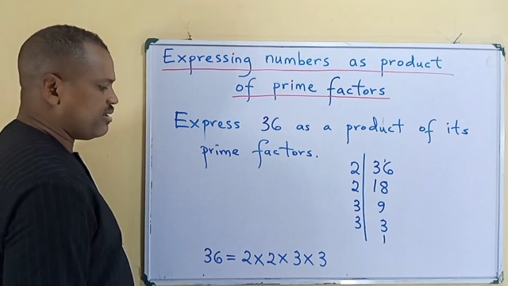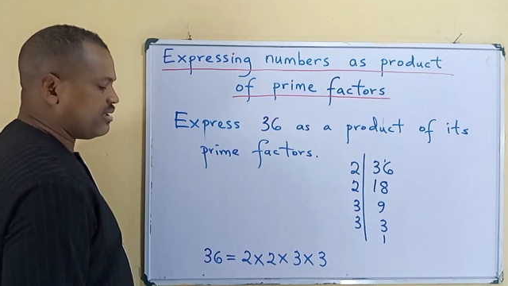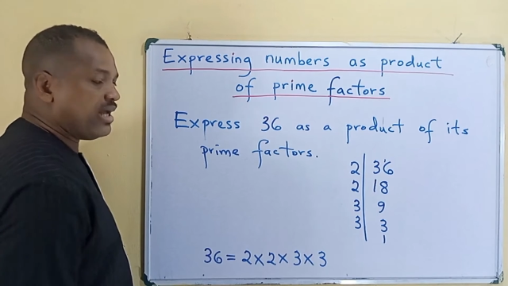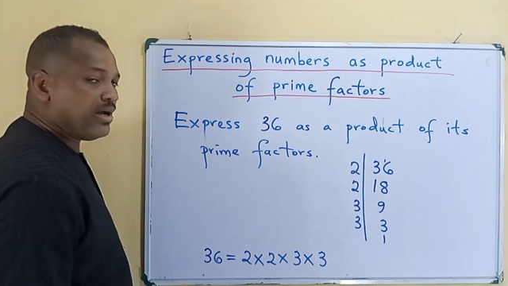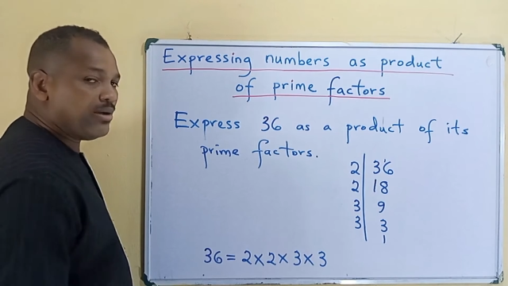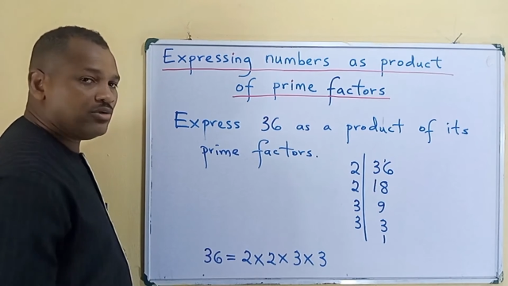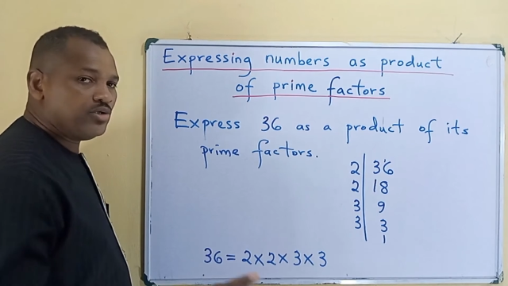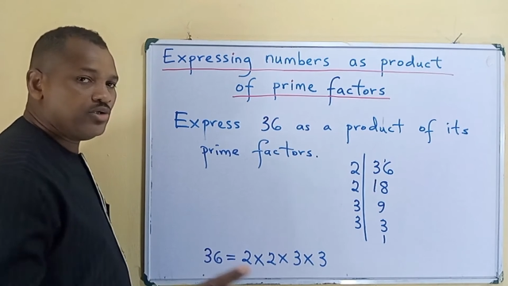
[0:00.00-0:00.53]

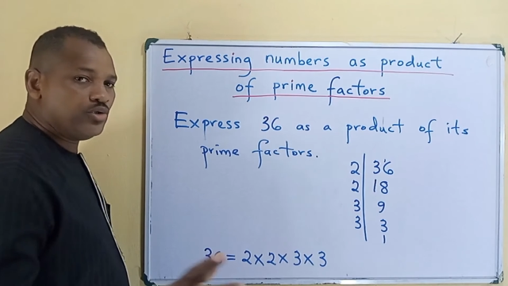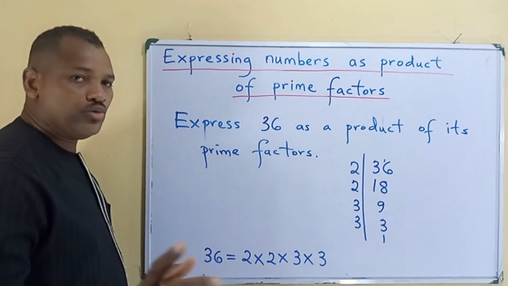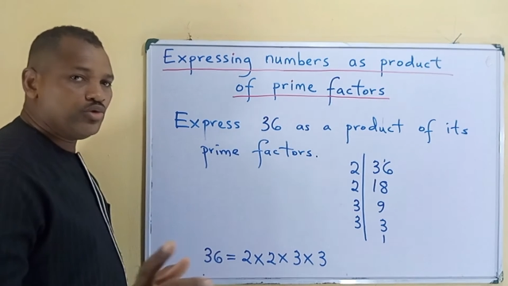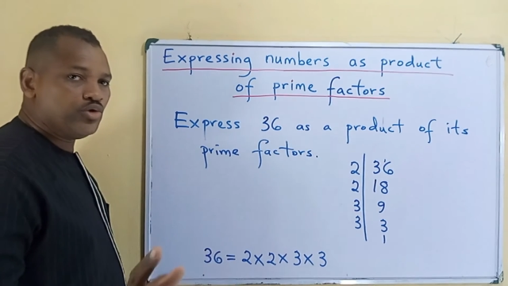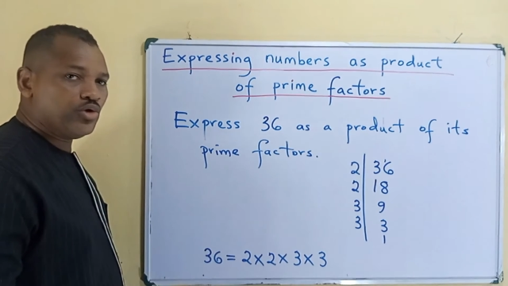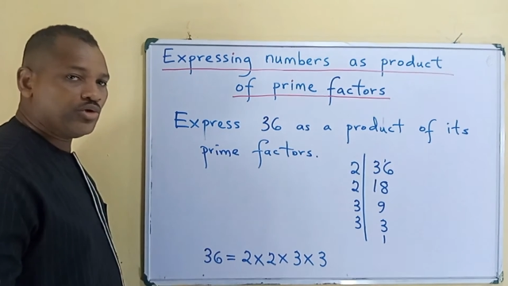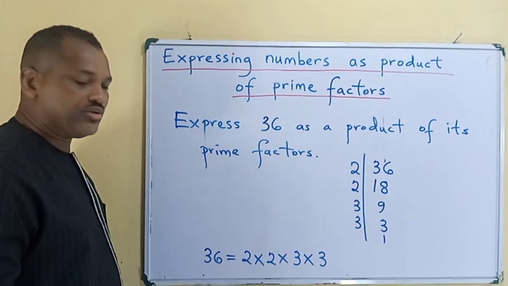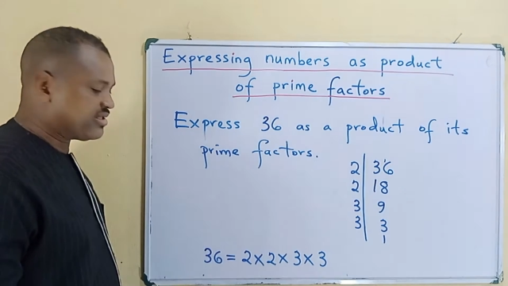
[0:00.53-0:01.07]
Now,
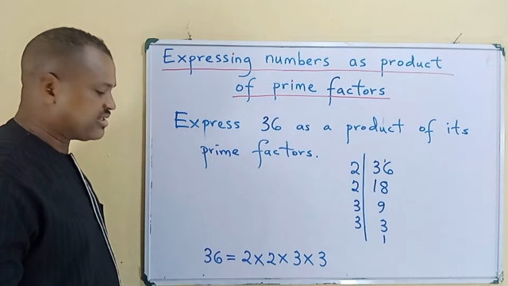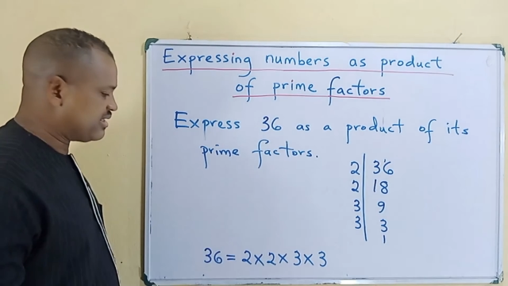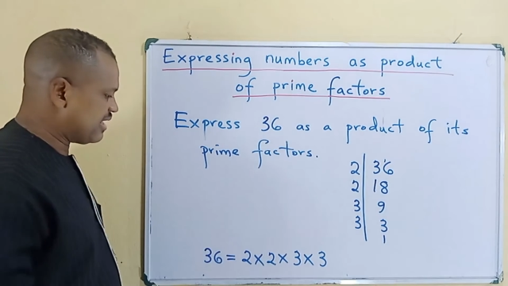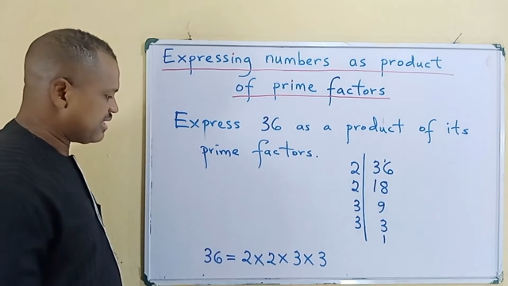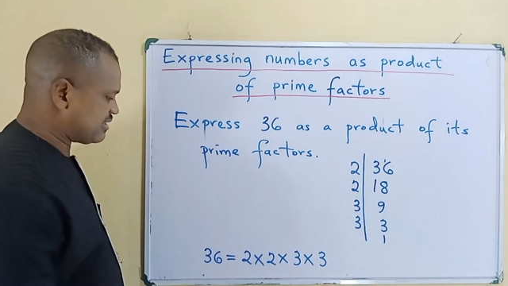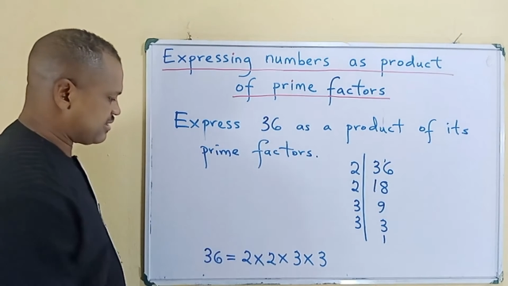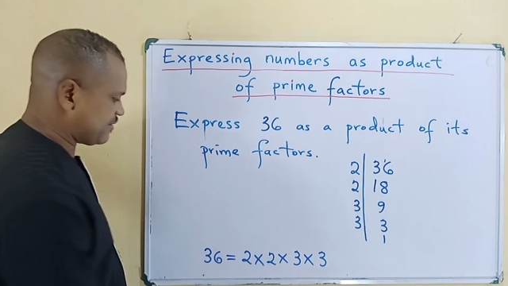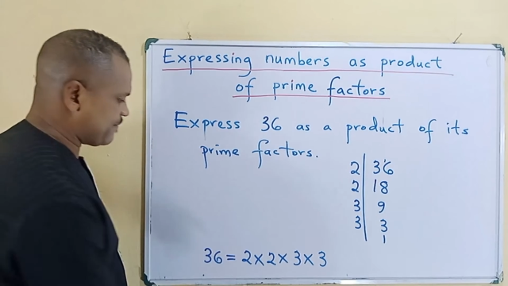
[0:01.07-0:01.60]
you notice
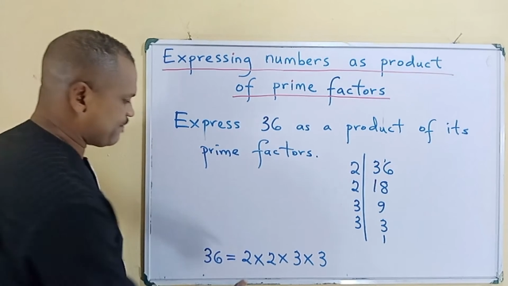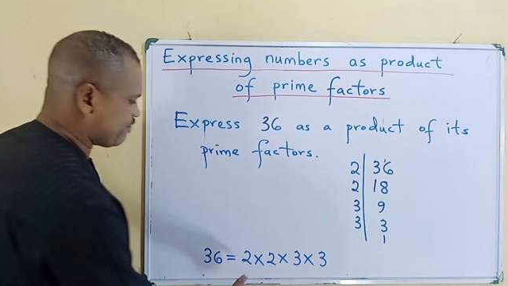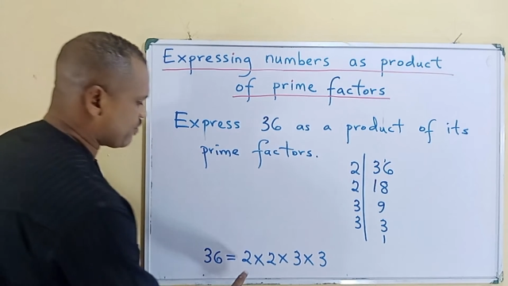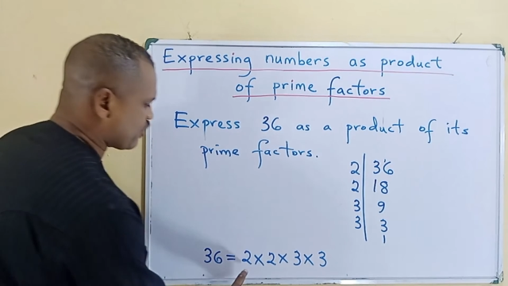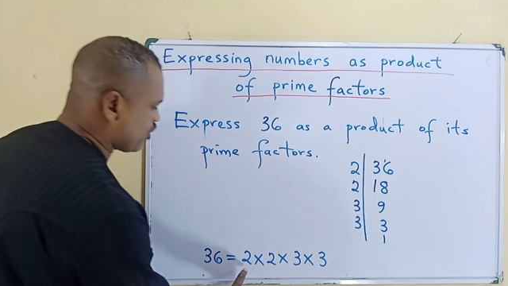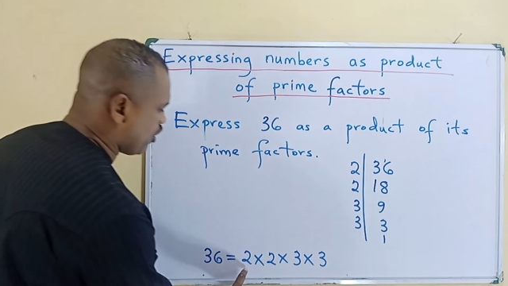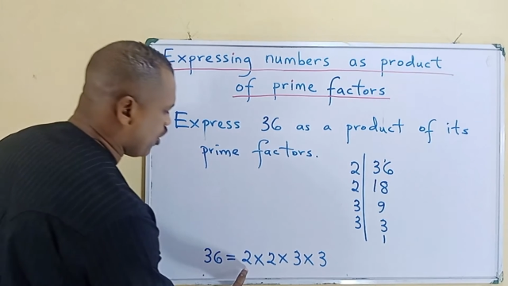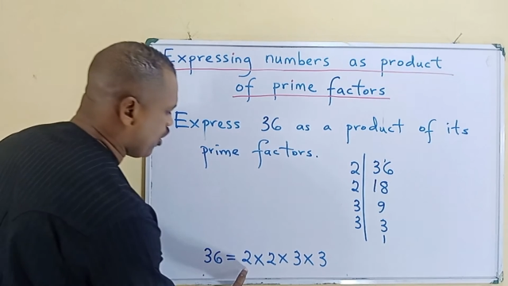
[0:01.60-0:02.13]
that
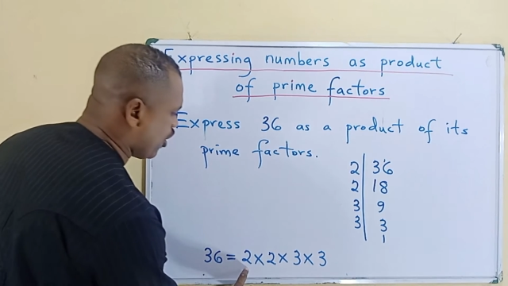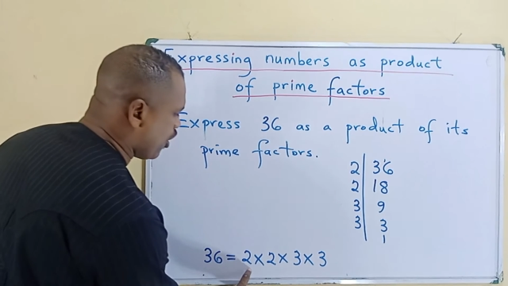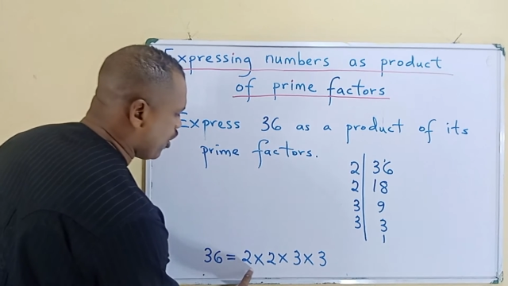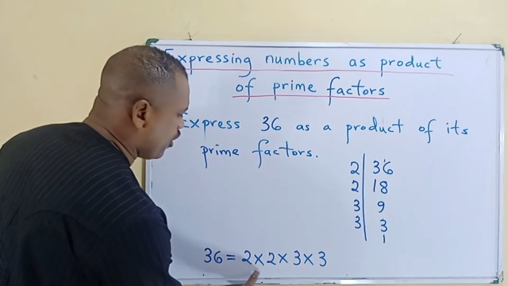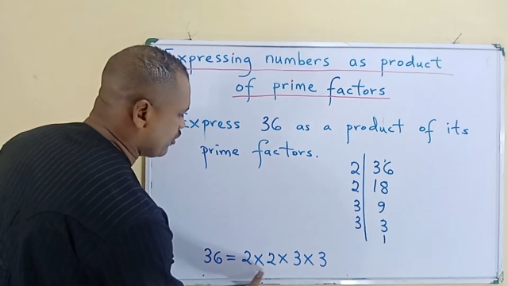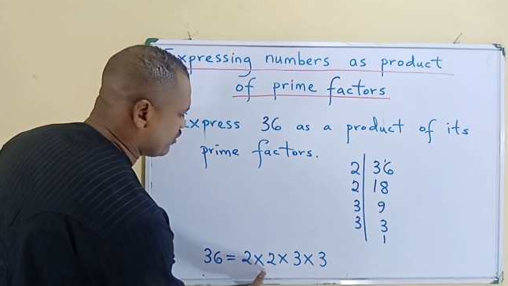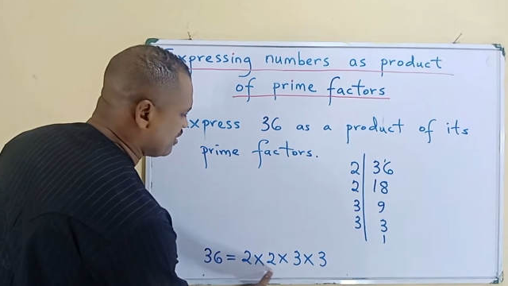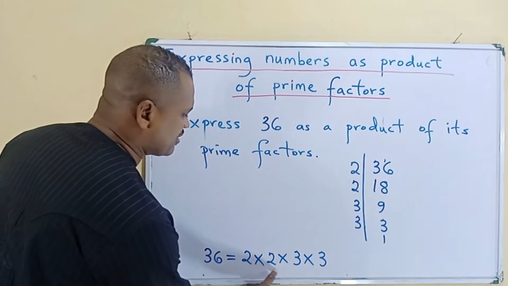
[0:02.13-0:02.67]

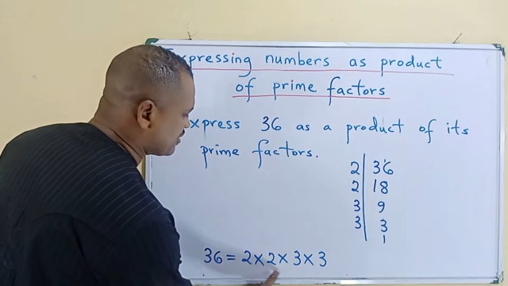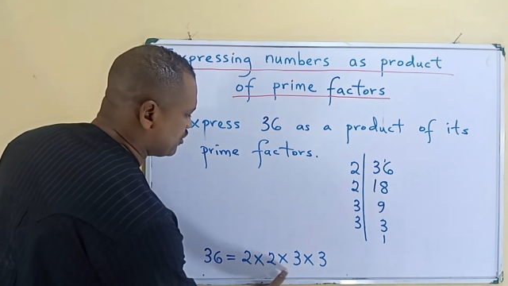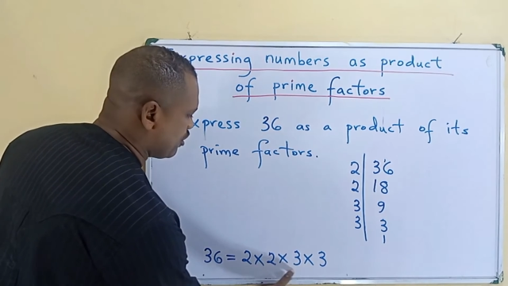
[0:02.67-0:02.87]
all these